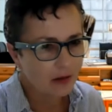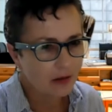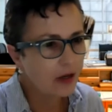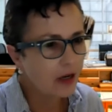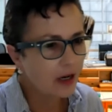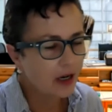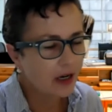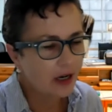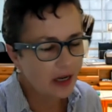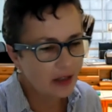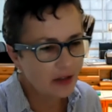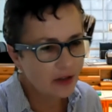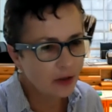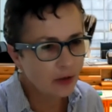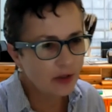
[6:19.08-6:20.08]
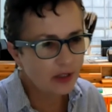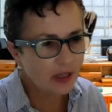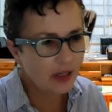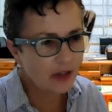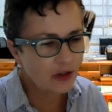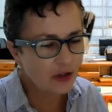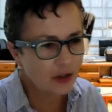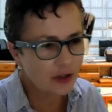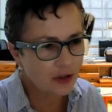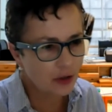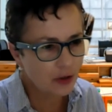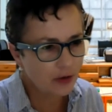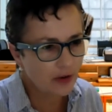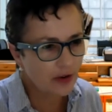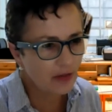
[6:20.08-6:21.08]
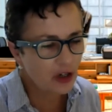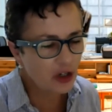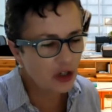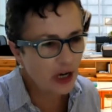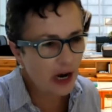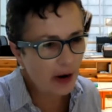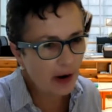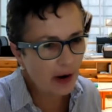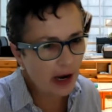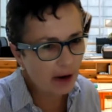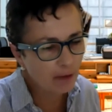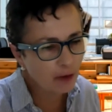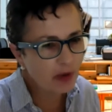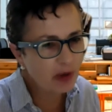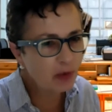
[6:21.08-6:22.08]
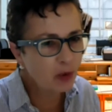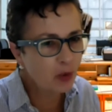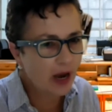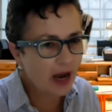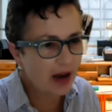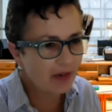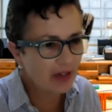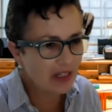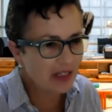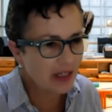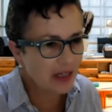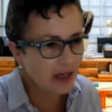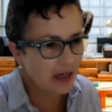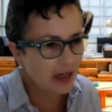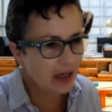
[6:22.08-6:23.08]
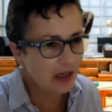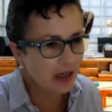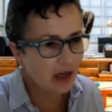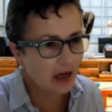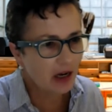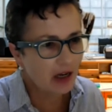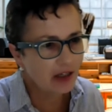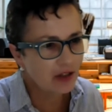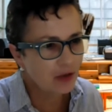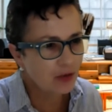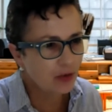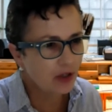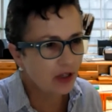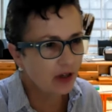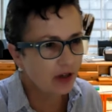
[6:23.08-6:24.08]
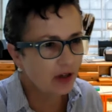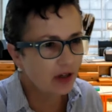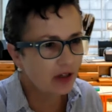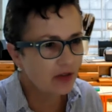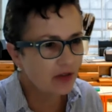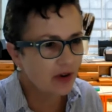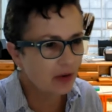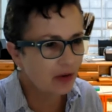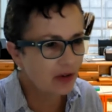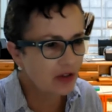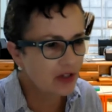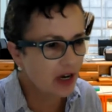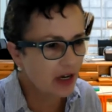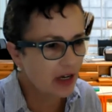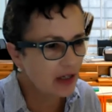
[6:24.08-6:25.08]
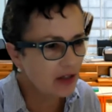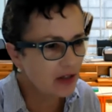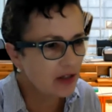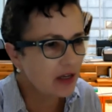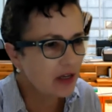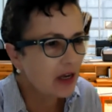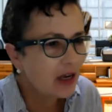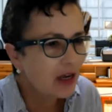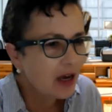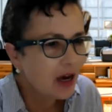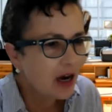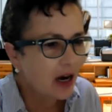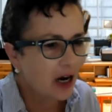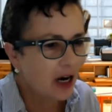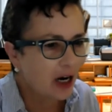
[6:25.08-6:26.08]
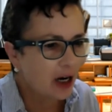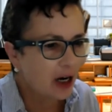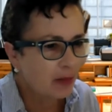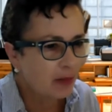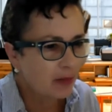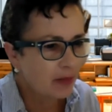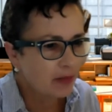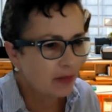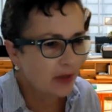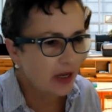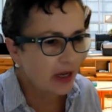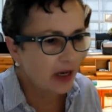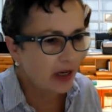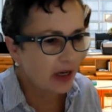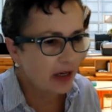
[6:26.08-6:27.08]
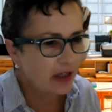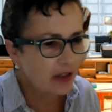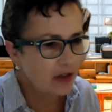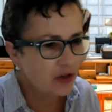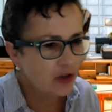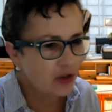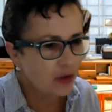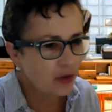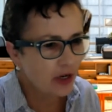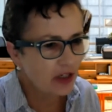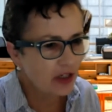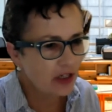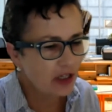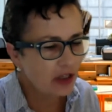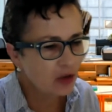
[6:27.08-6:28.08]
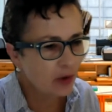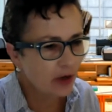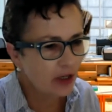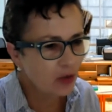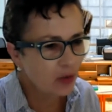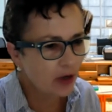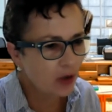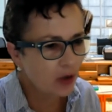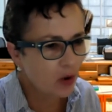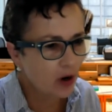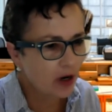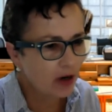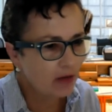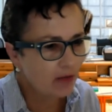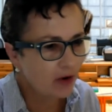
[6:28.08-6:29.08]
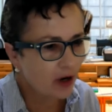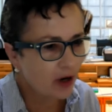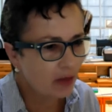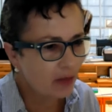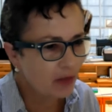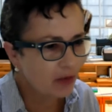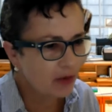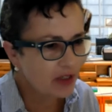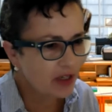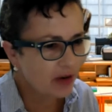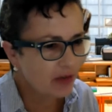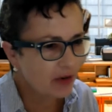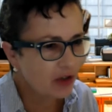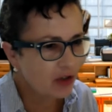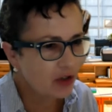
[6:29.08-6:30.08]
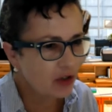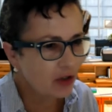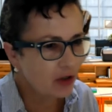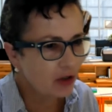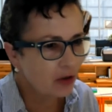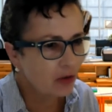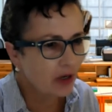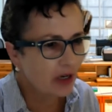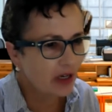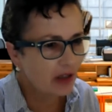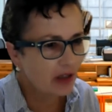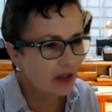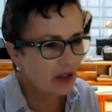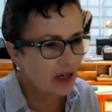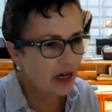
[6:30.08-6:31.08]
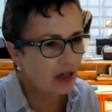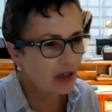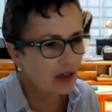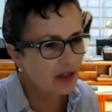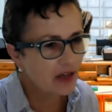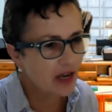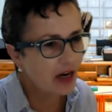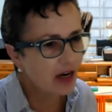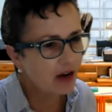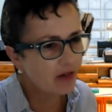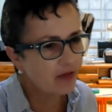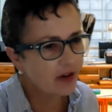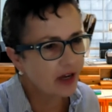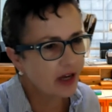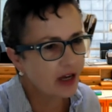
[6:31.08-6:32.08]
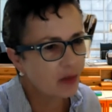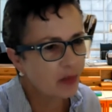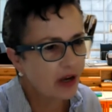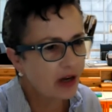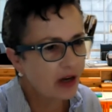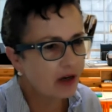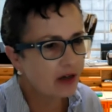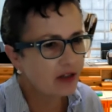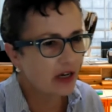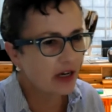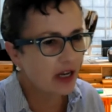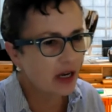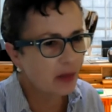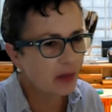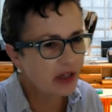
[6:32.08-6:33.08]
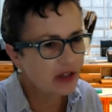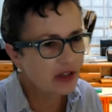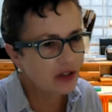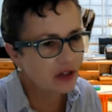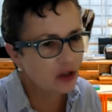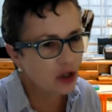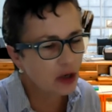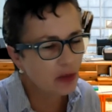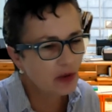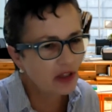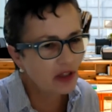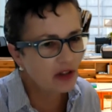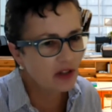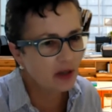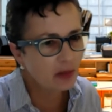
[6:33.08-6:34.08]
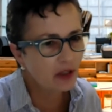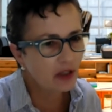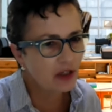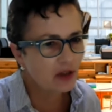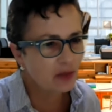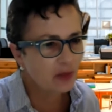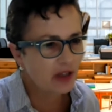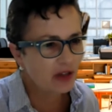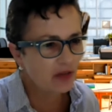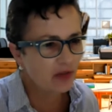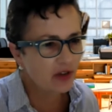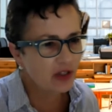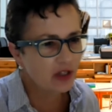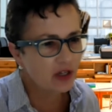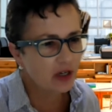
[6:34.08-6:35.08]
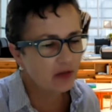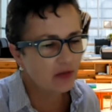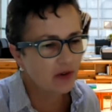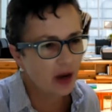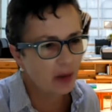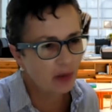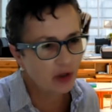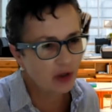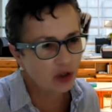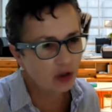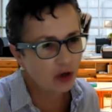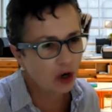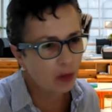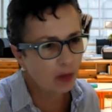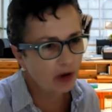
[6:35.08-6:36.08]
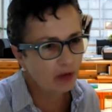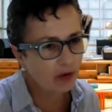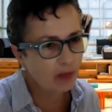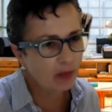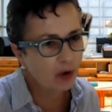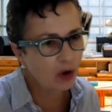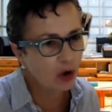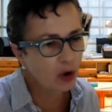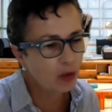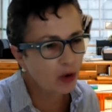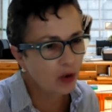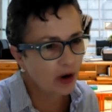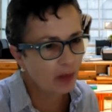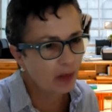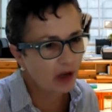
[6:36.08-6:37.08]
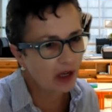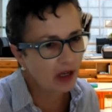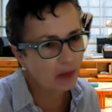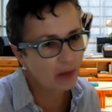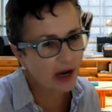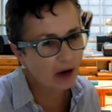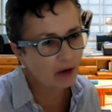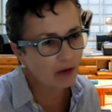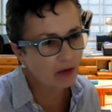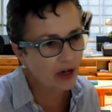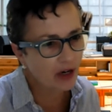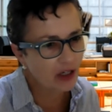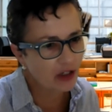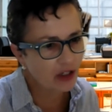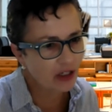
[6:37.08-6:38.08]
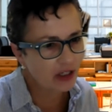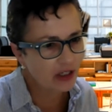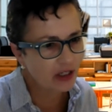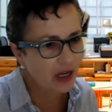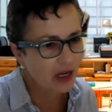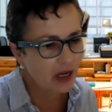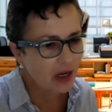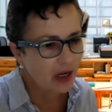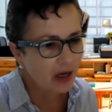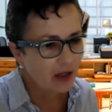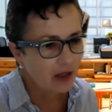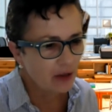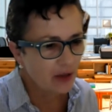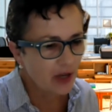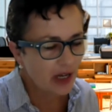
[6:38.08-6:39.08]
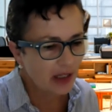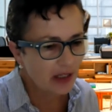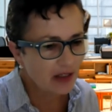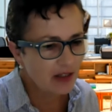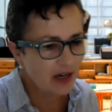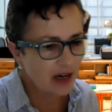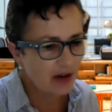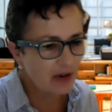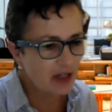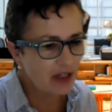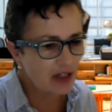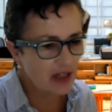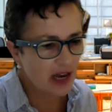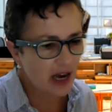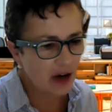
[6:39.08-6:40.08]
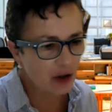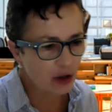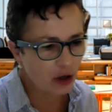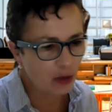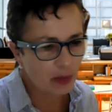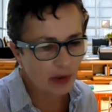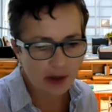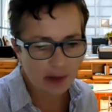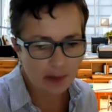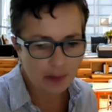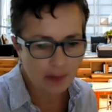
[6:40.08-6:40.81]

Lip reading: Yeah, and so let's just sort of give it a shout out for people who haven't seen it. It's found in Science, and it's June 18th, 2021, volume 372. The title is NFK beta dynamics determine the stimulus specificity of epigenomic reprogramming in macrophages. So yeah, let's dive into that a little bit.